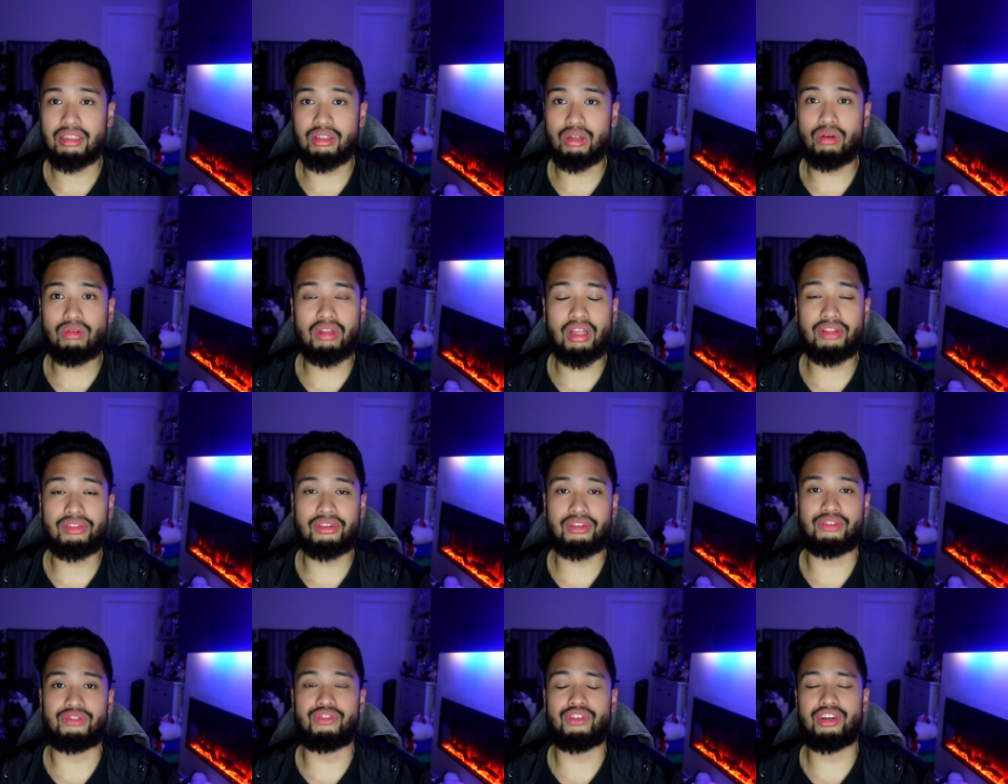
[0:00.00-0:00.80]
Don't let
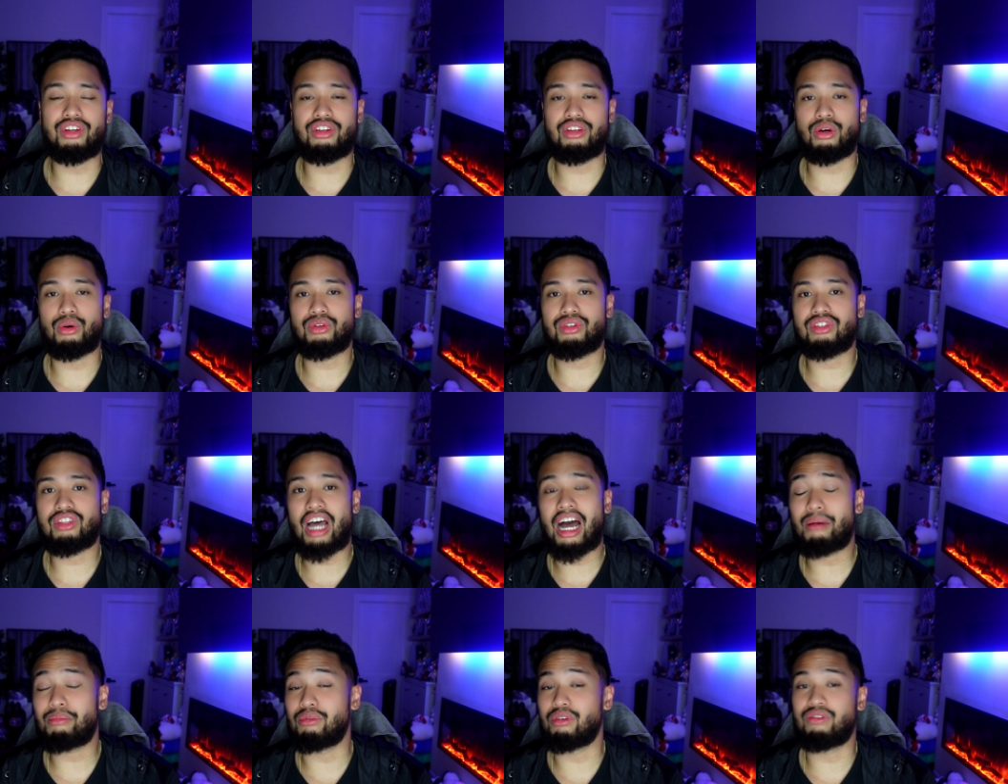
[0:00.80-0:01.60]
this video
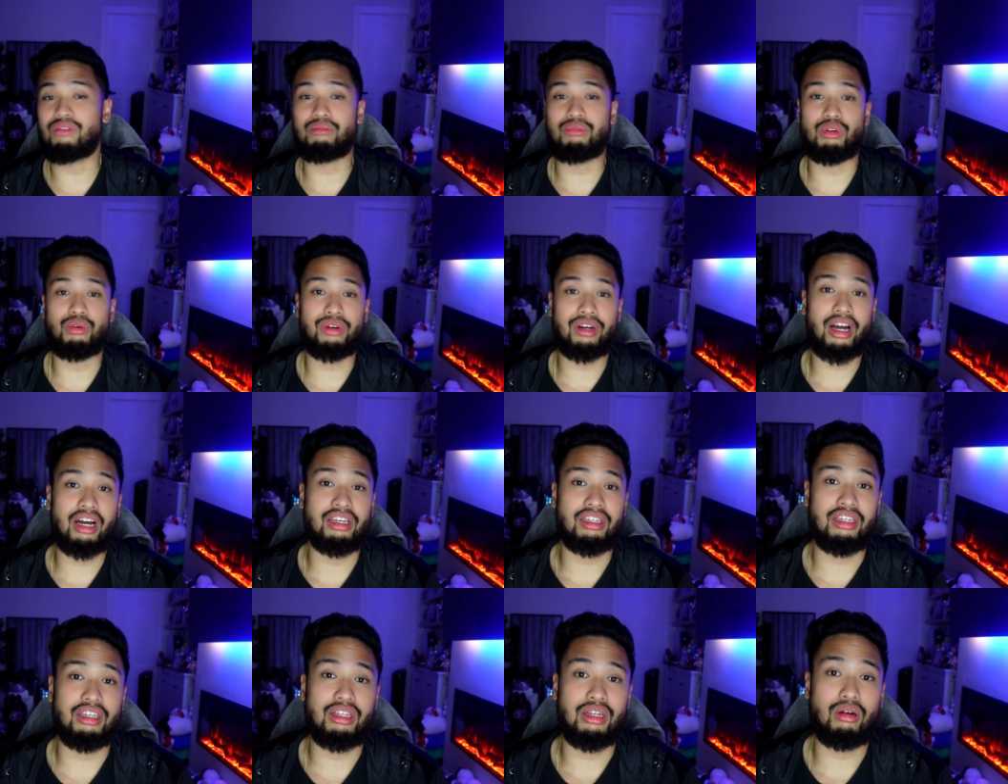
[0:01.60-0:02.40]
stop you from doing
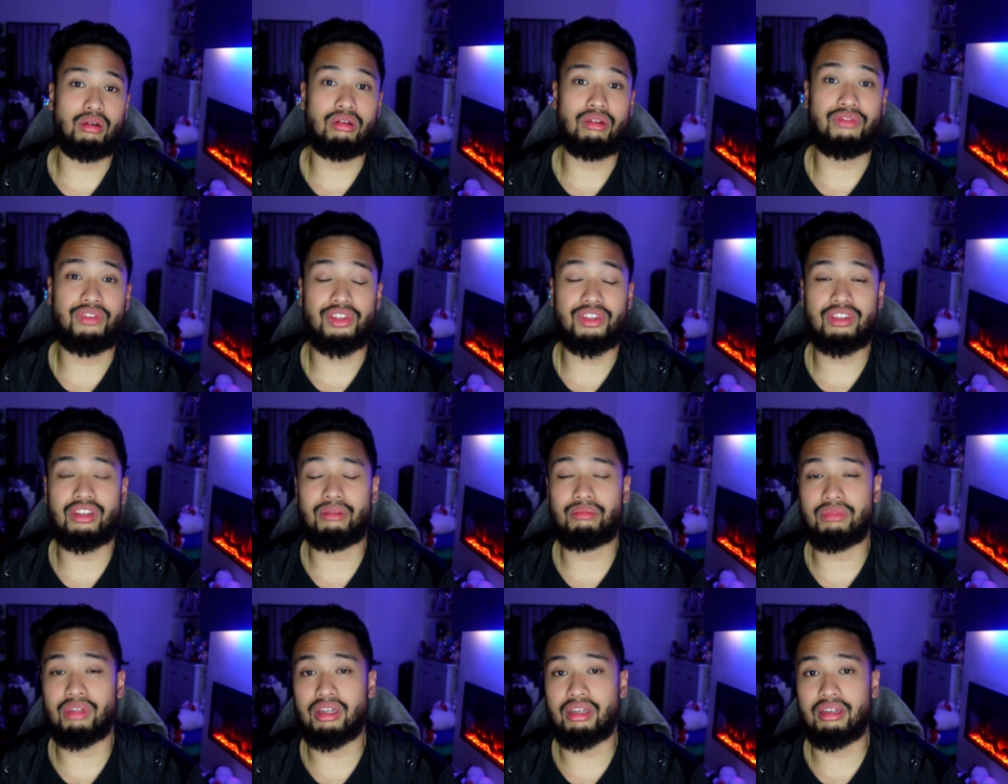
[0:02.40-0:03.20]
Aikido if it's
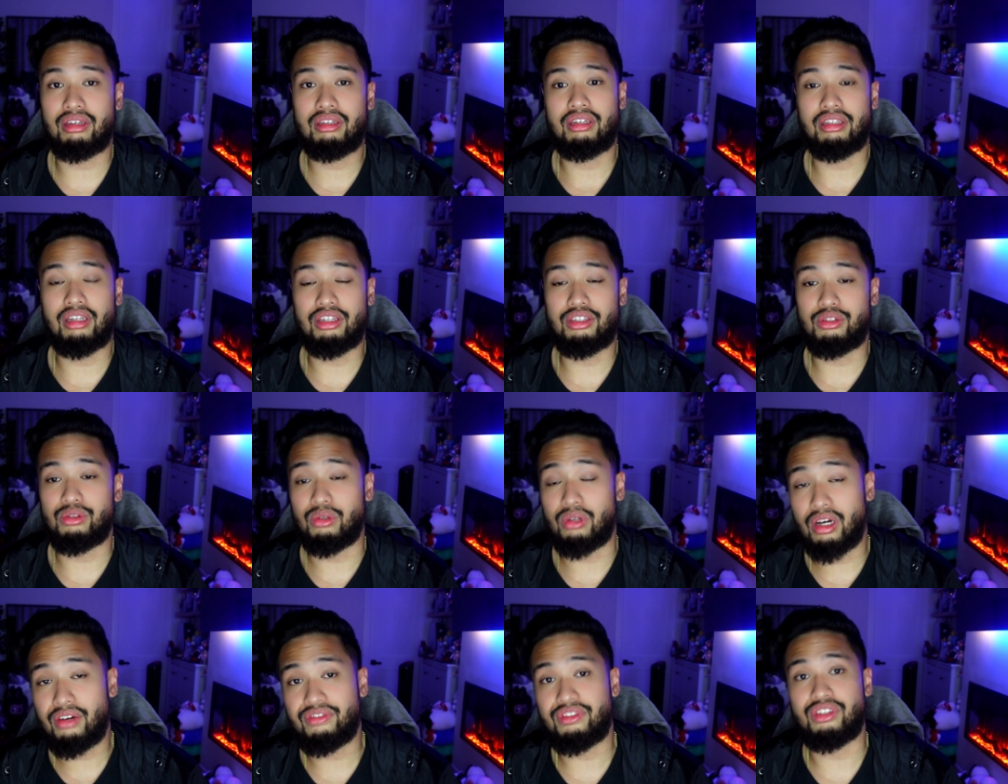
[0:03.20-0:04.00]
something that you
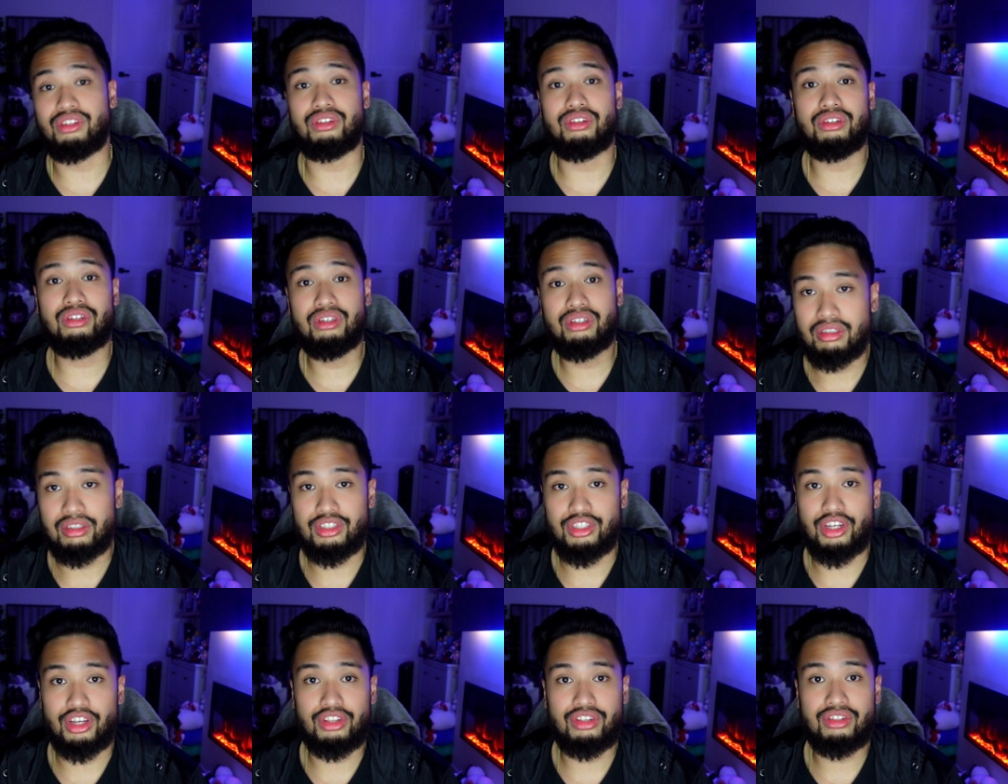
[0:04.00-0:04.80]
love to do.
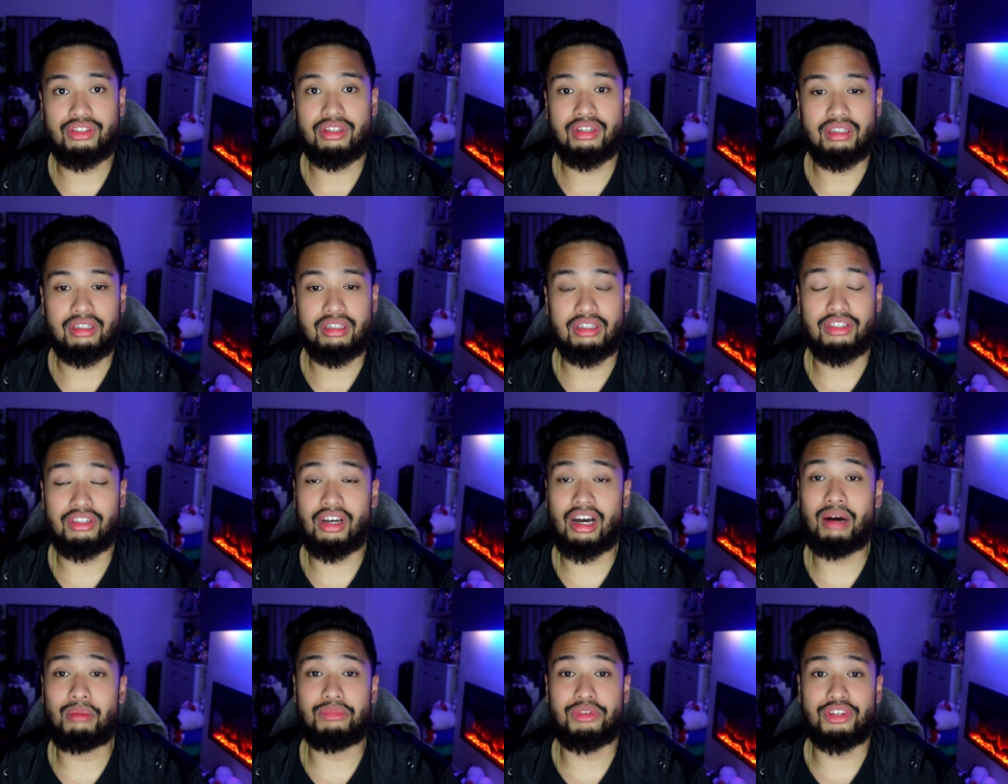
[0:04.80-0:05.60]

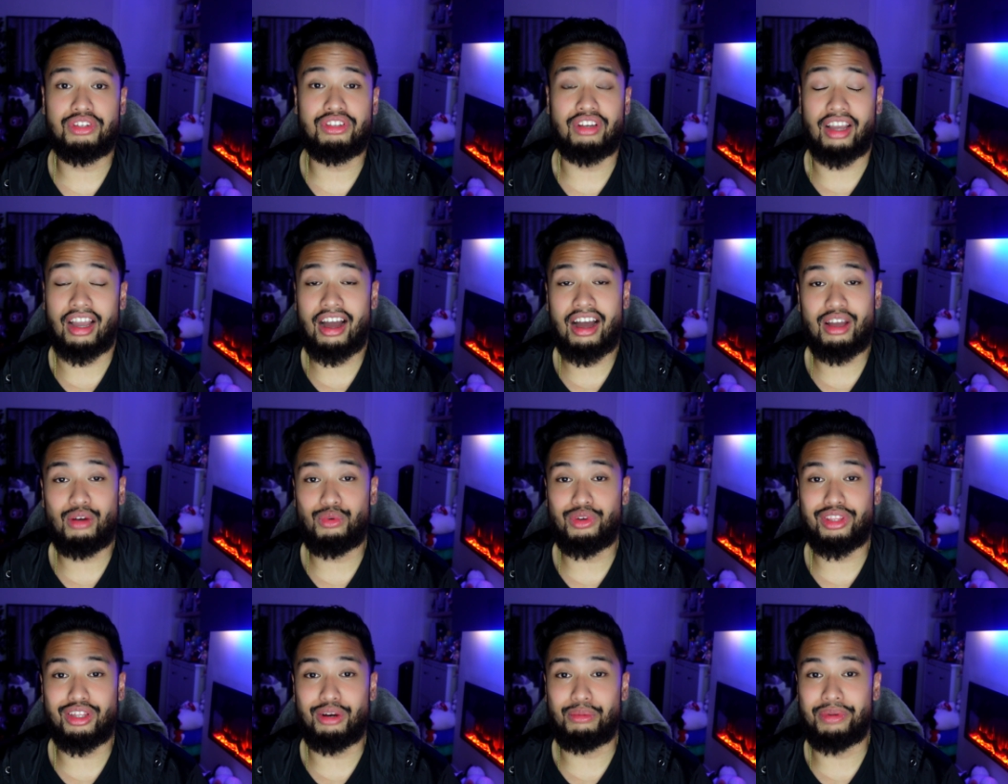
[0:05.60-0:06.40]
I'm just a guy
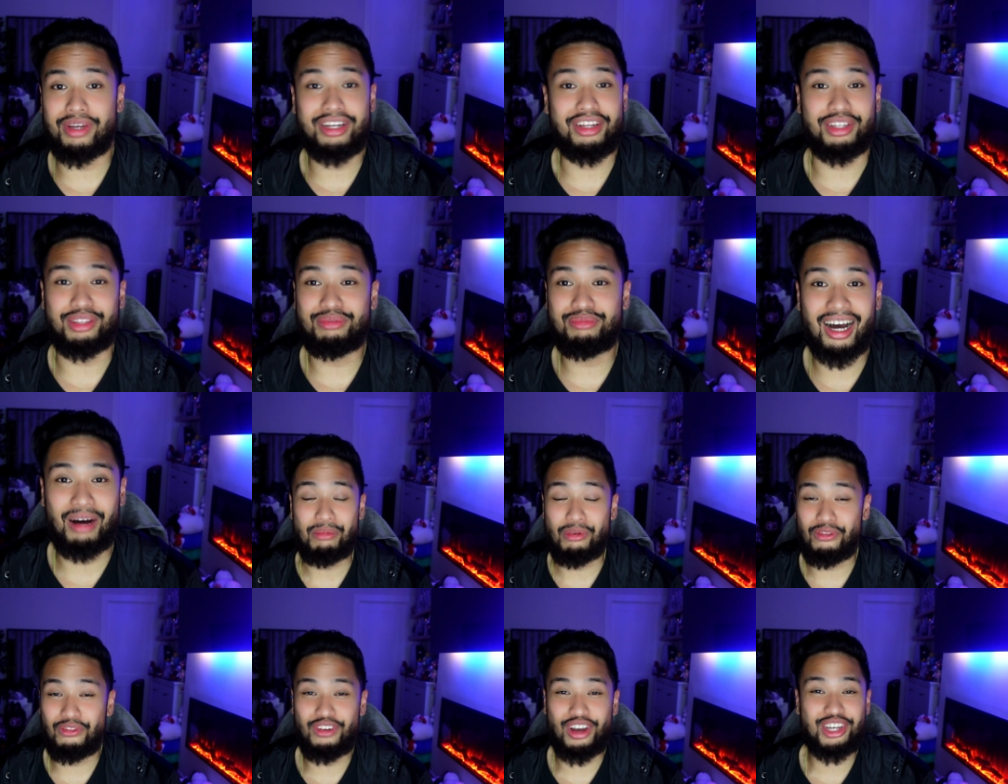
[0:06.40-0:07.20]
with an opinion, a
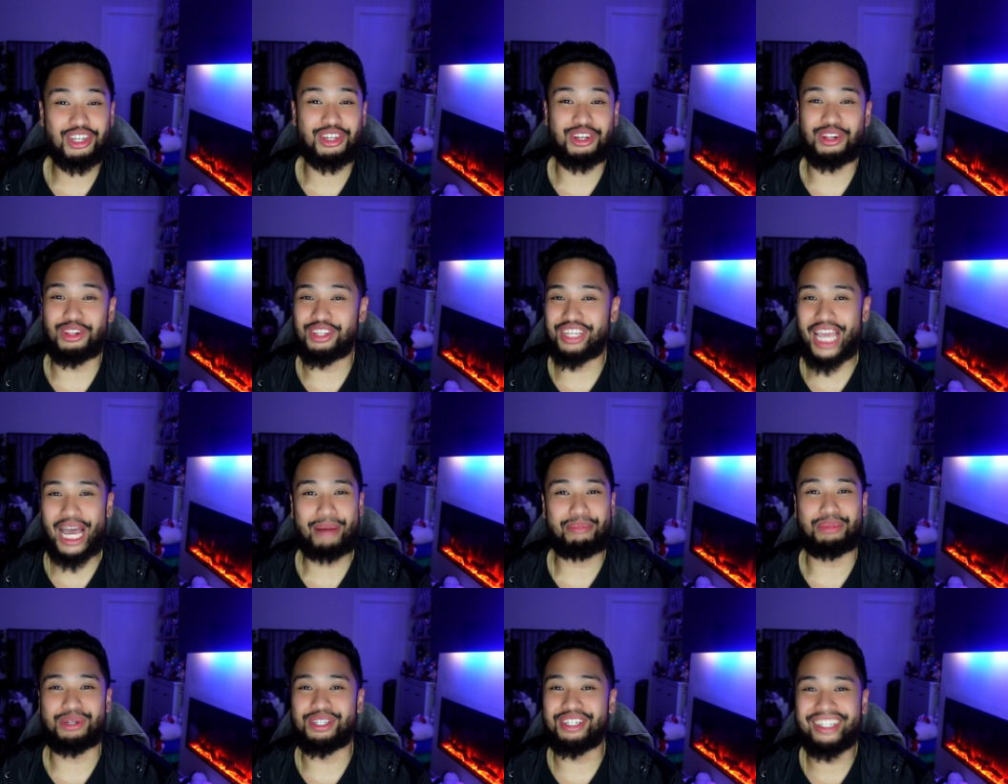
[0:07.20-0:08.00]
professional
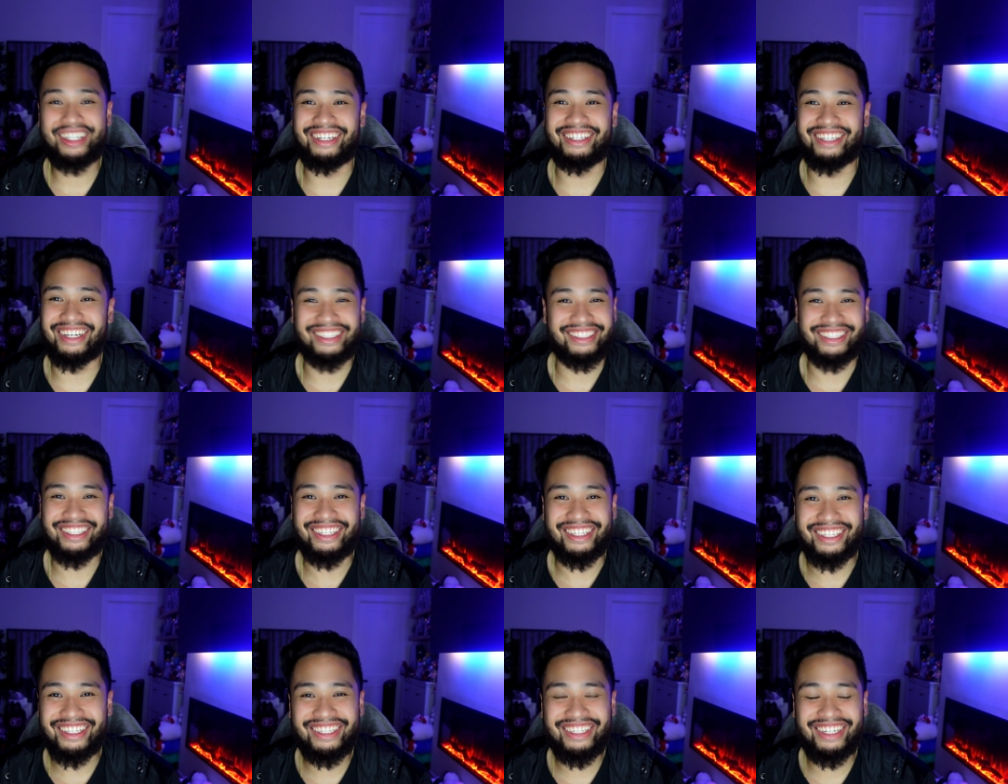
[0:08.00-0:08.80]
yapper. That's
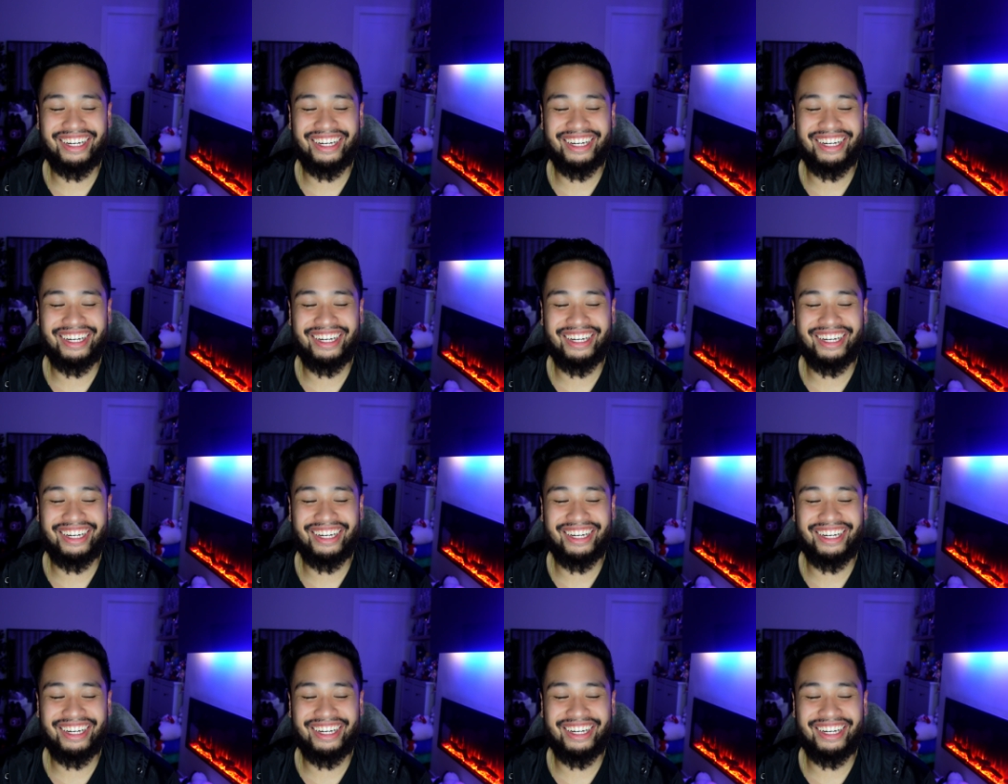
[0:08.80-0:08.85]
it.